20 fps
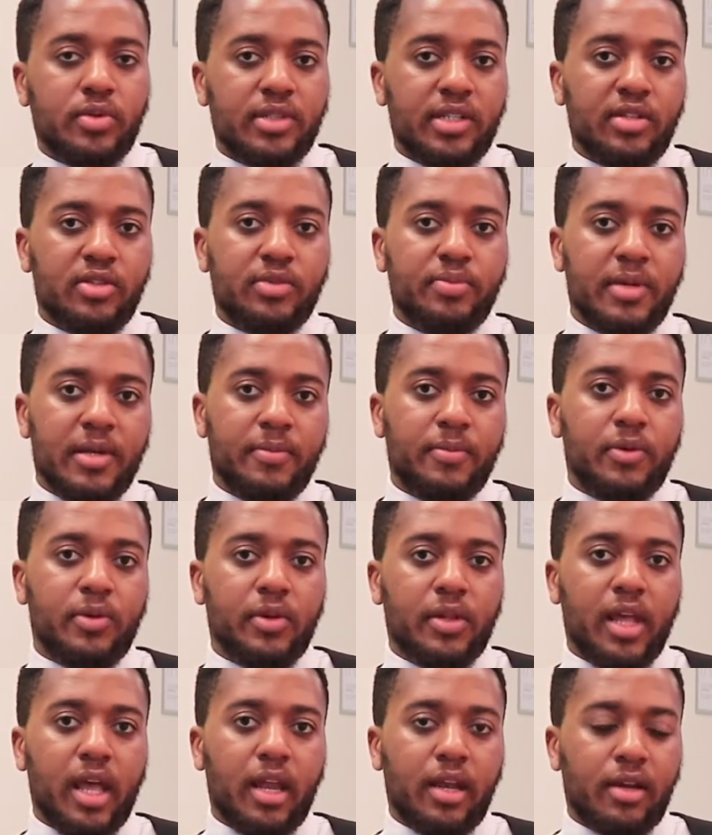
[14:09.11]

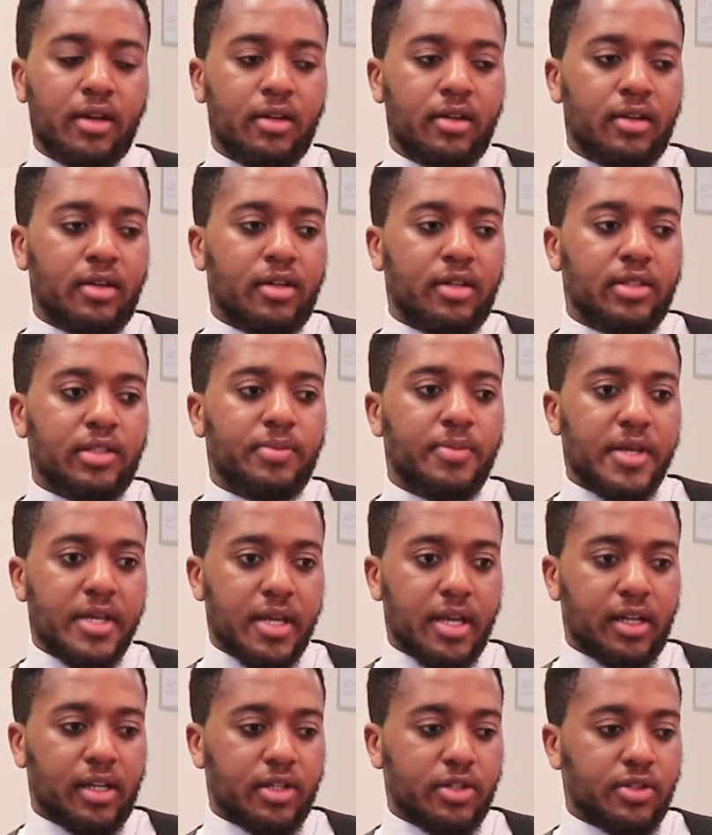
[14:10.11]
salespeople that speak
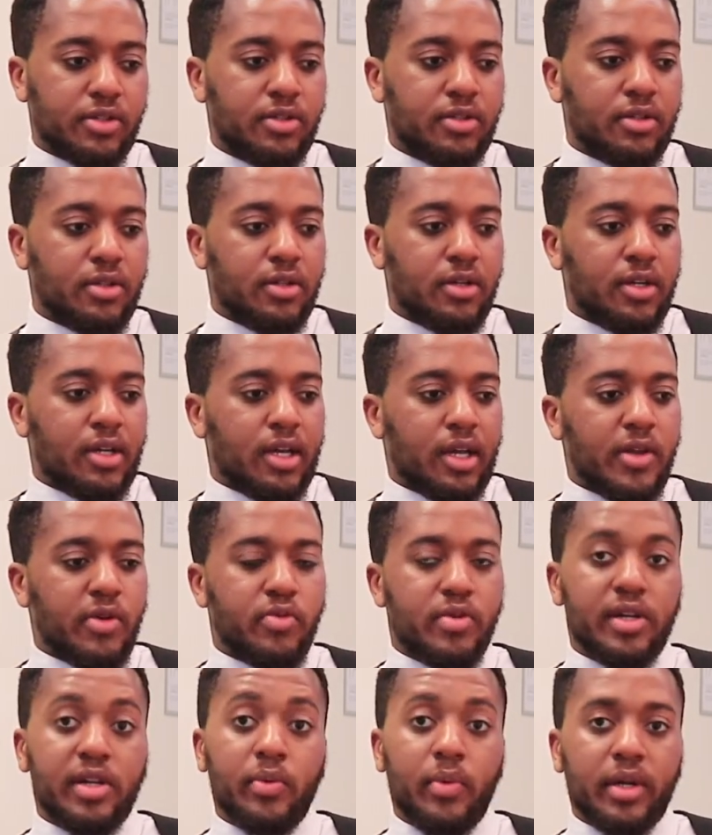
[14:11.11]
English. They
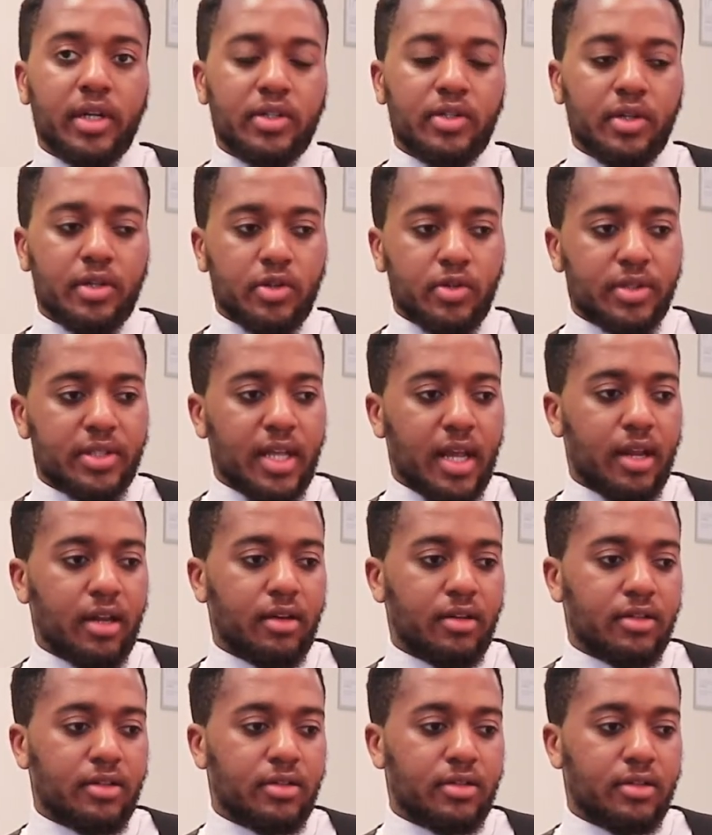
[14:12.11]
really wanted to
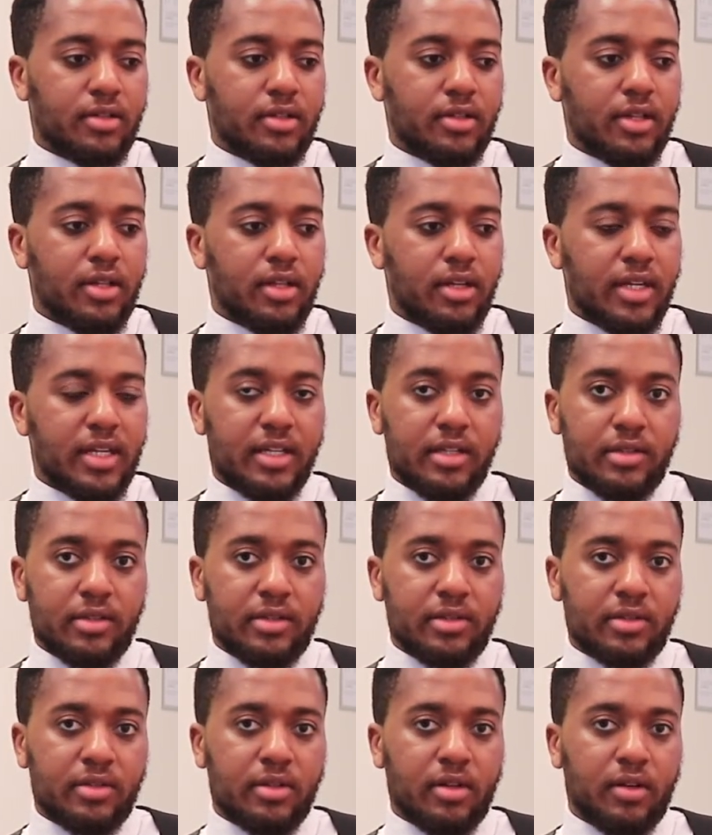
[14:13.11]
understand the
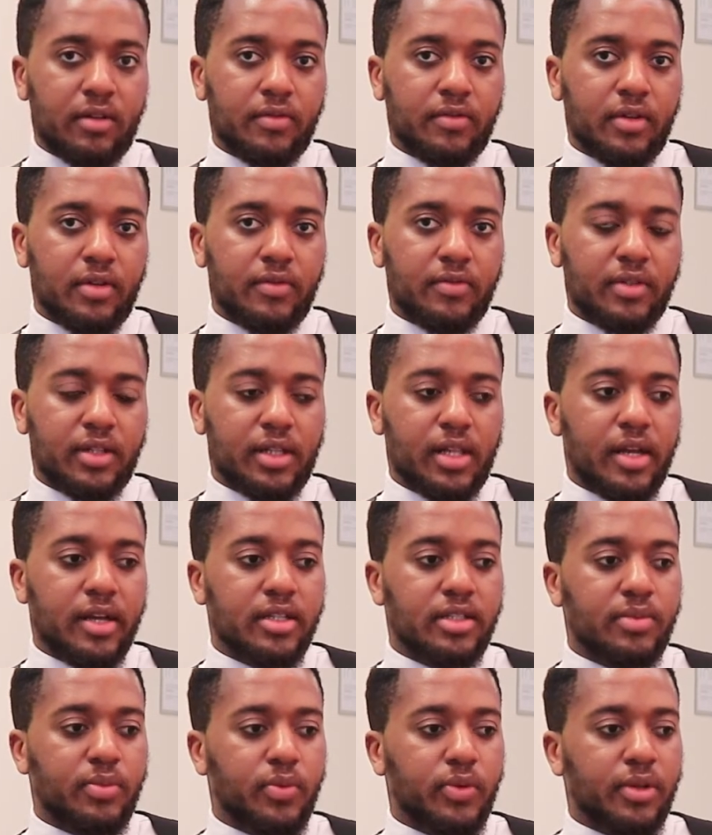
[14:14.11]
needs of the
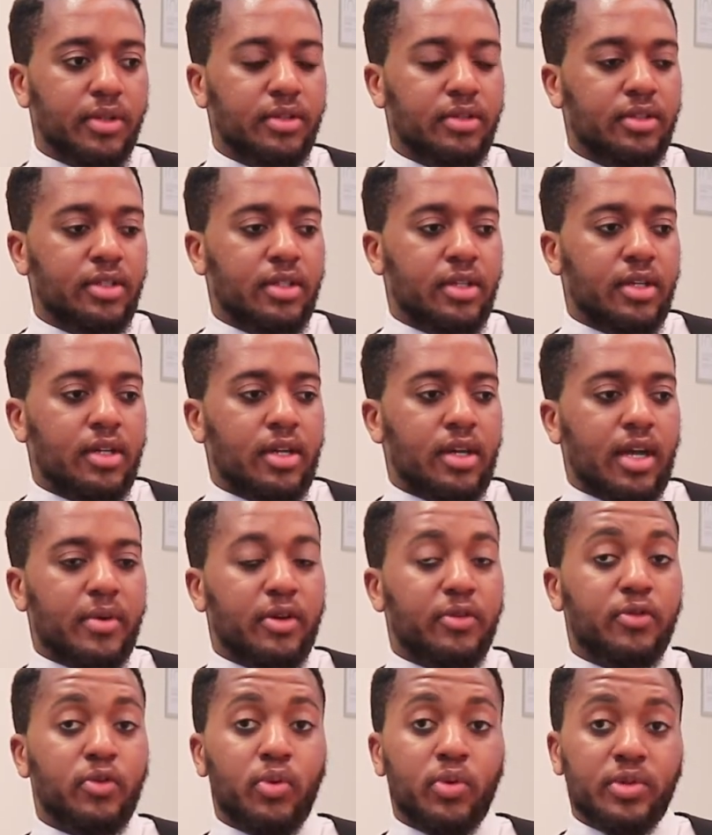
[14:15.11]
clients more. But
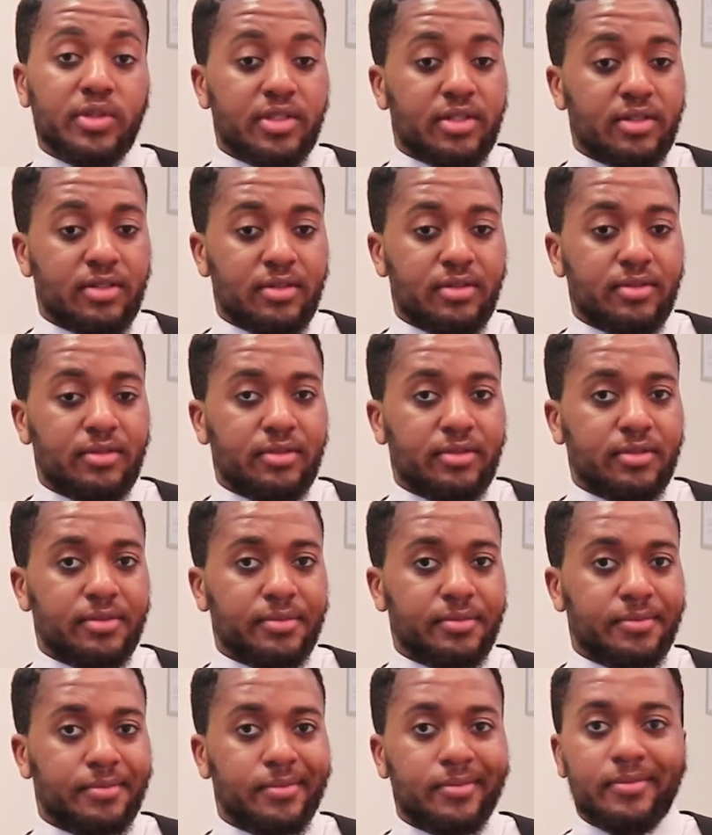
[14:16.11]
of course,
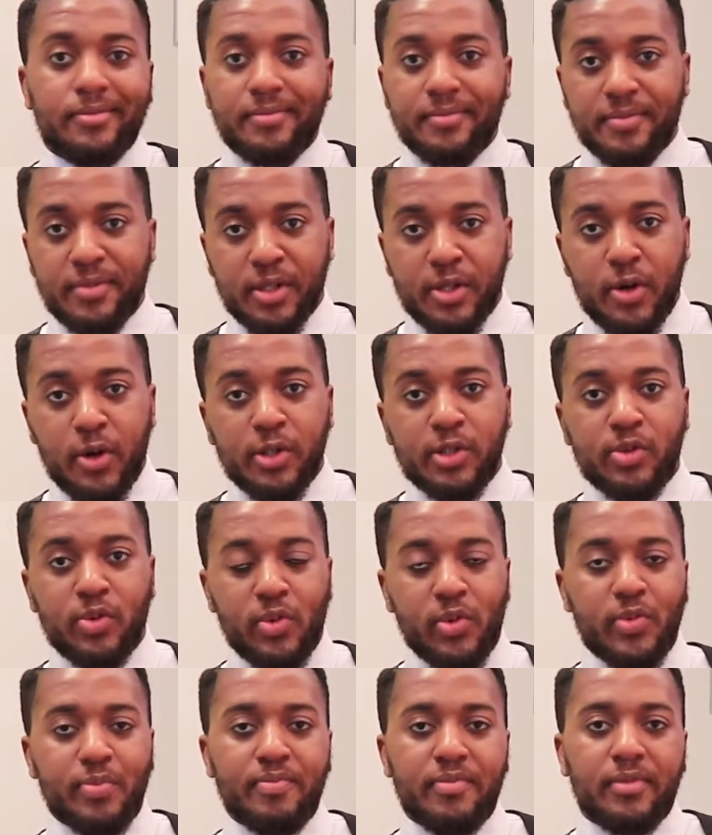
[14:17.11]
the costs
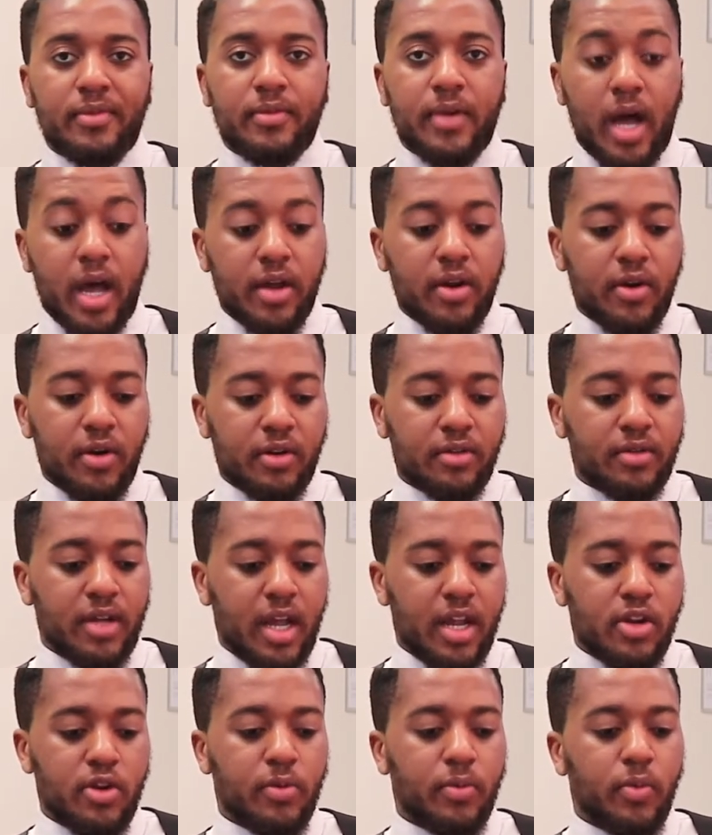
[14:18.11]
were higher.
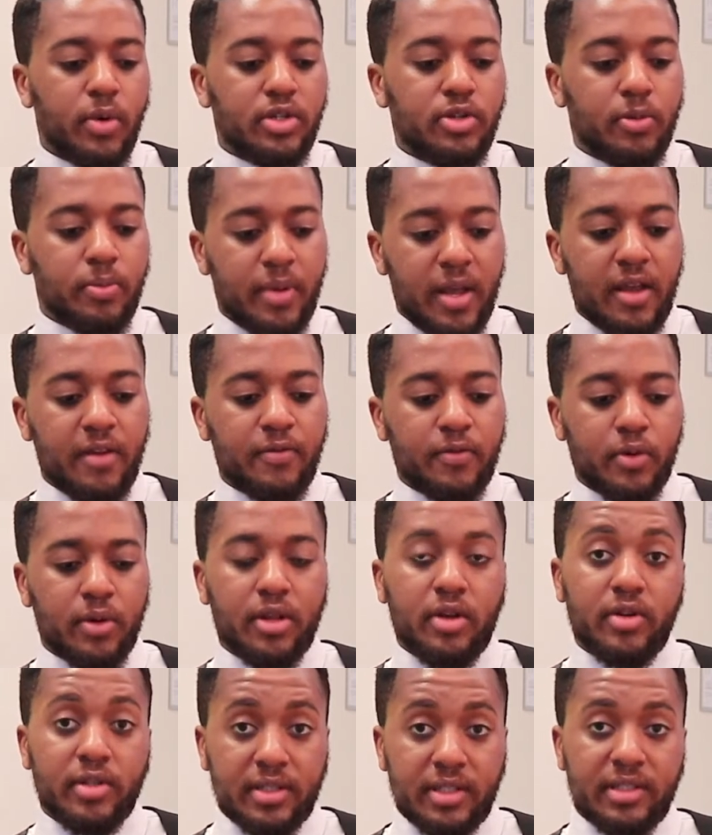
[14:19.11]
And what you're paying for
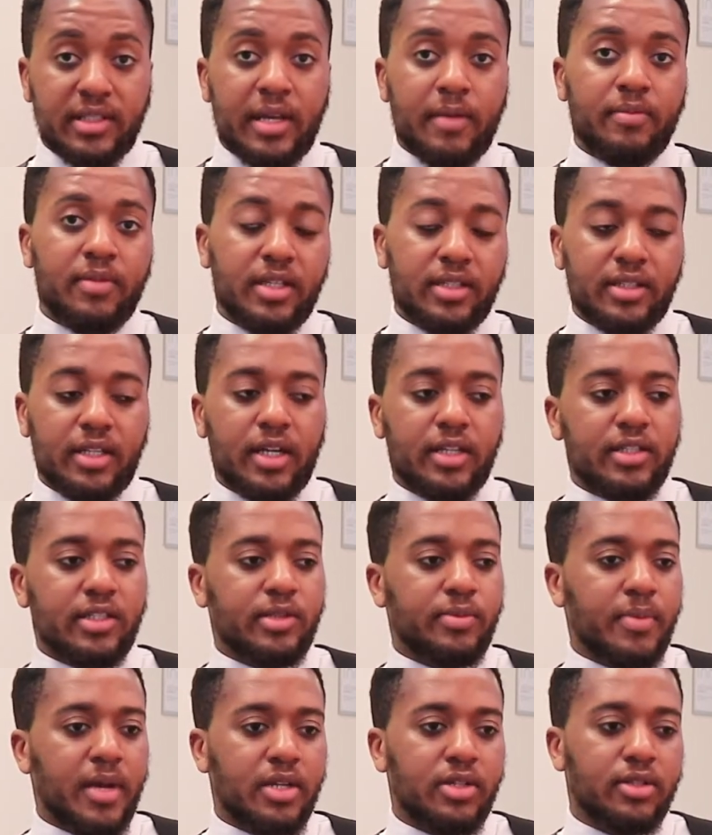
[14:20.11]
there is the same things that I
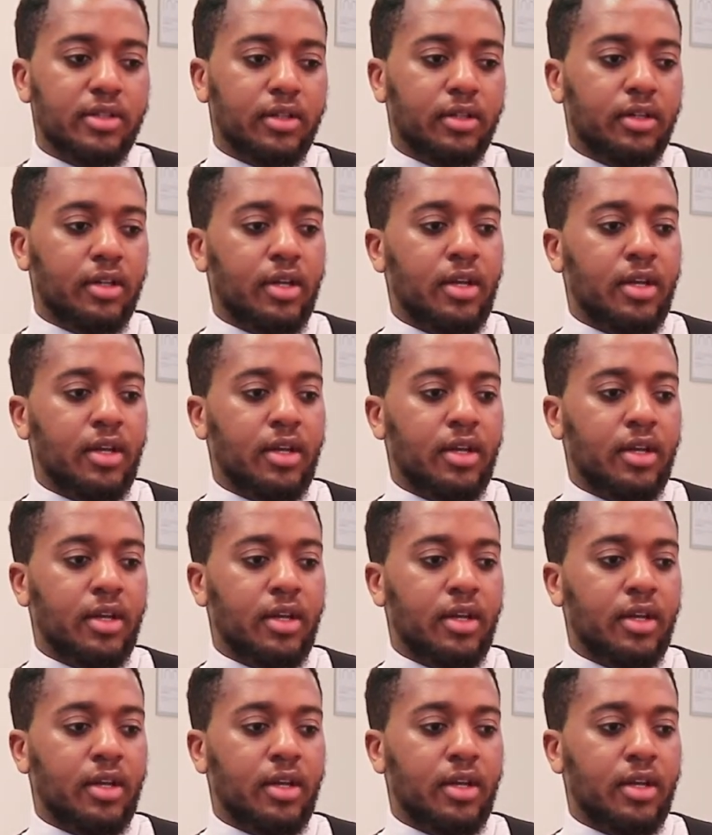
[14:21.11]
just mentioned,